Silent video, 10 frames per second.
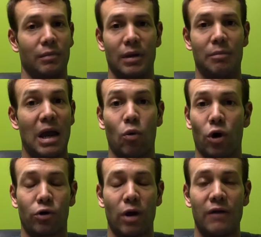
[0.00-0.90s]
it may
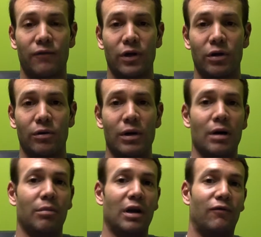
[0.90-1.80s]
work great for you,
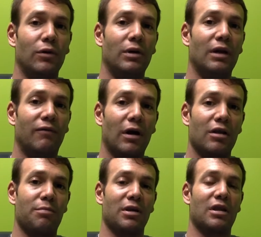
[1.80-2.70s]
but if you need a very
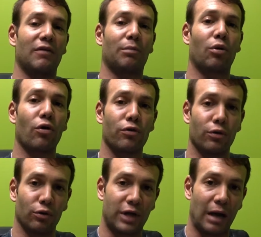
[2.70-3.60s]
specific
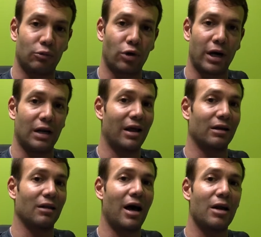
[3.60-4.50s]
personal type training, like
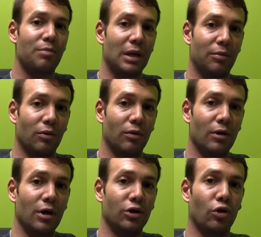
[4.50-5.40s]
a lot of people,
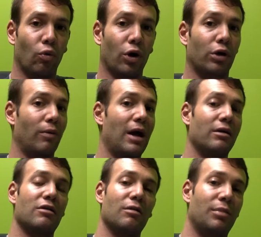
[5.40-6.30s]
to work around
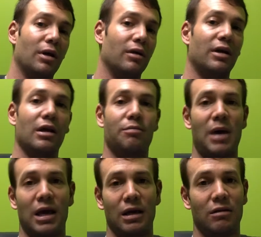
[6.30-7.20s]
disabilities,
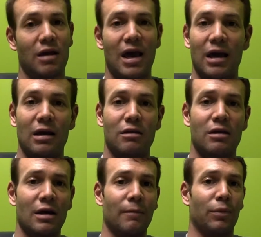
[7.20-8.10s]
pains,
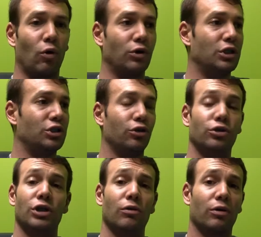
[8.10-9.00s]
aches, or just your
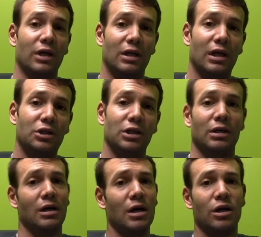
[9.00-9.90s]
general
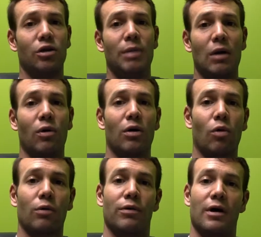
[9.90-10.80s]
condition, you may want to
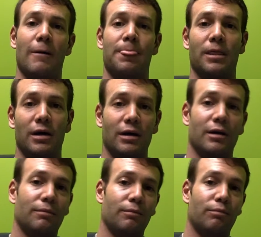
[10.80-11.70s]
work with a,
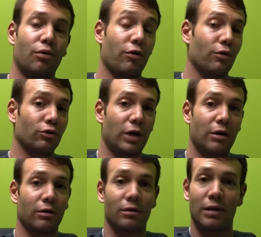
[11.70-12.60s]
a personal
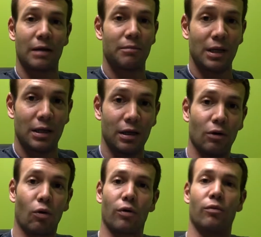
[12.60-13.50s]
trainer like me
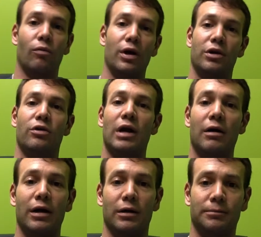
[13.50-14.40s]
or the one in your
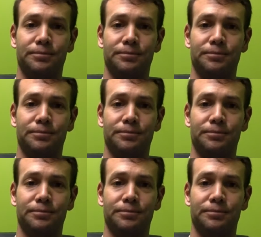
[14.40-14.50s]
area.